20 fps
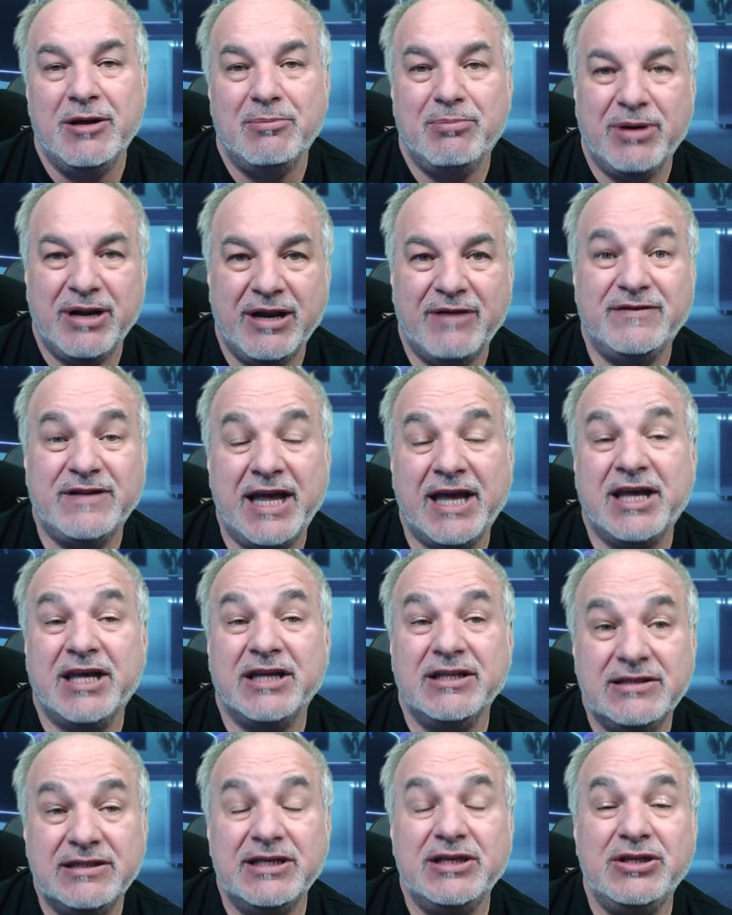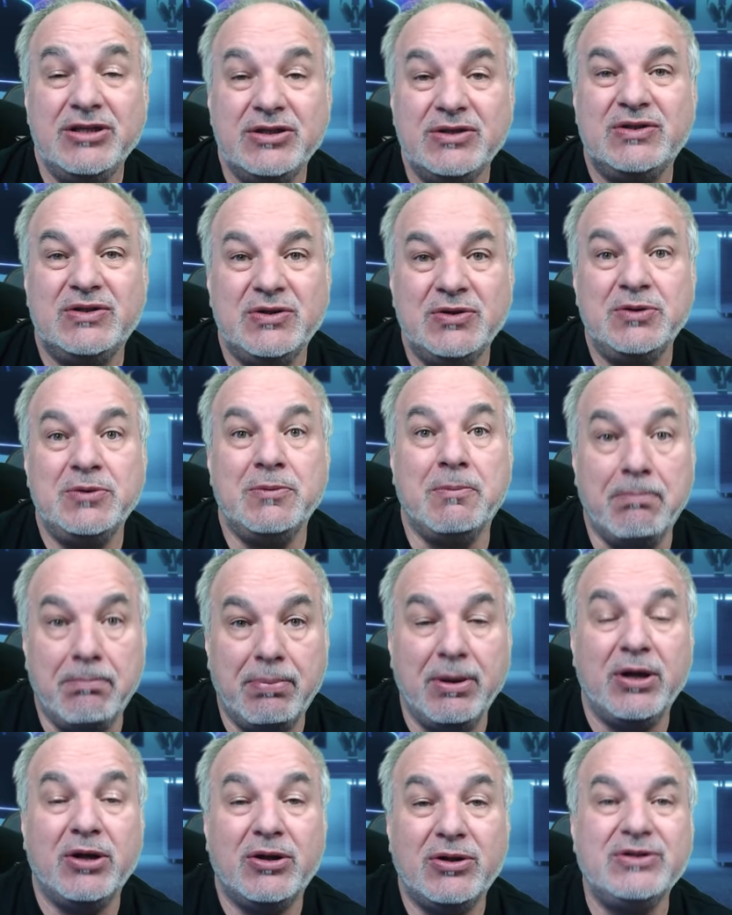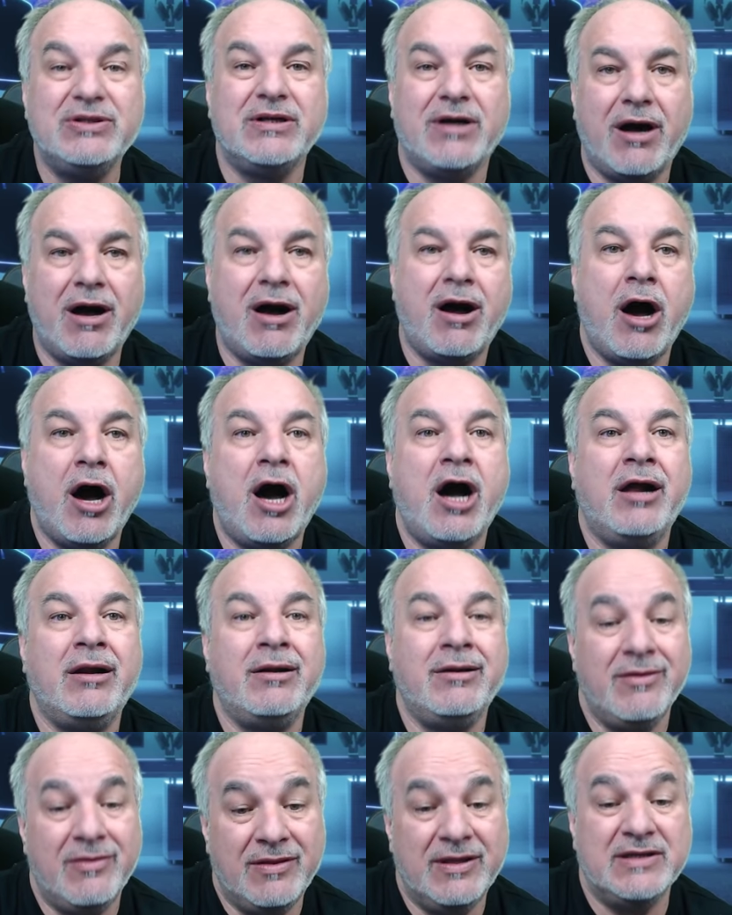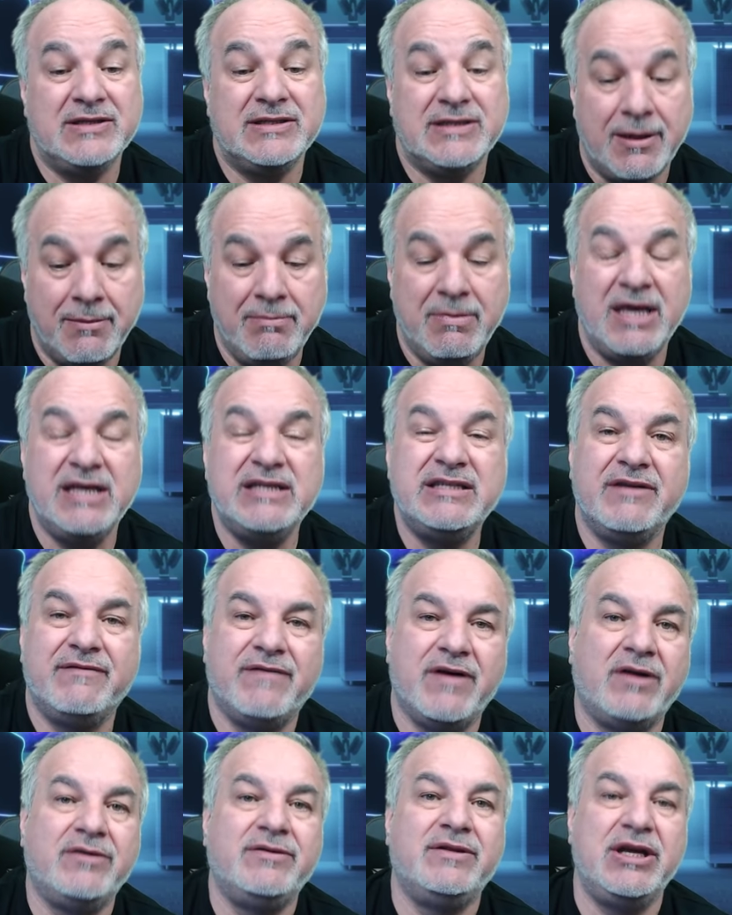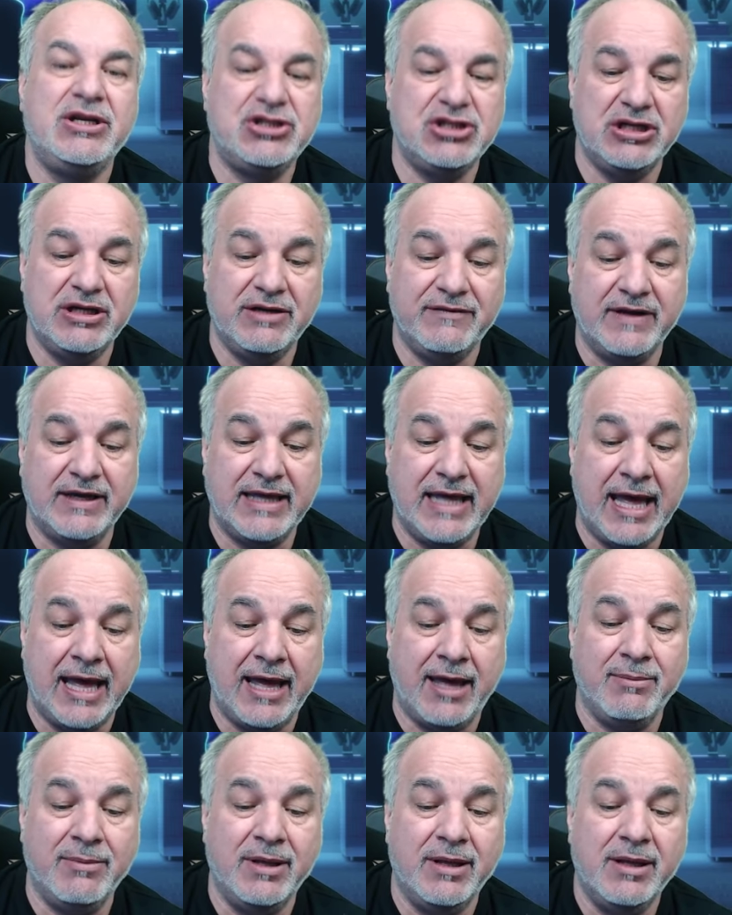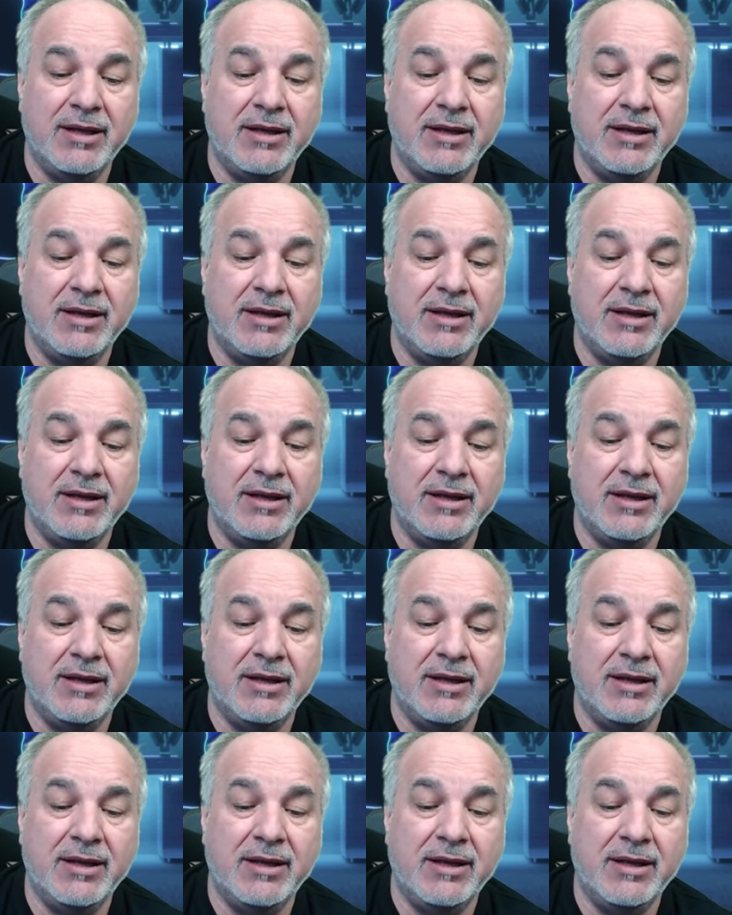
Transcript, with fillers: But if they continue to build on this amazing foundation of a game,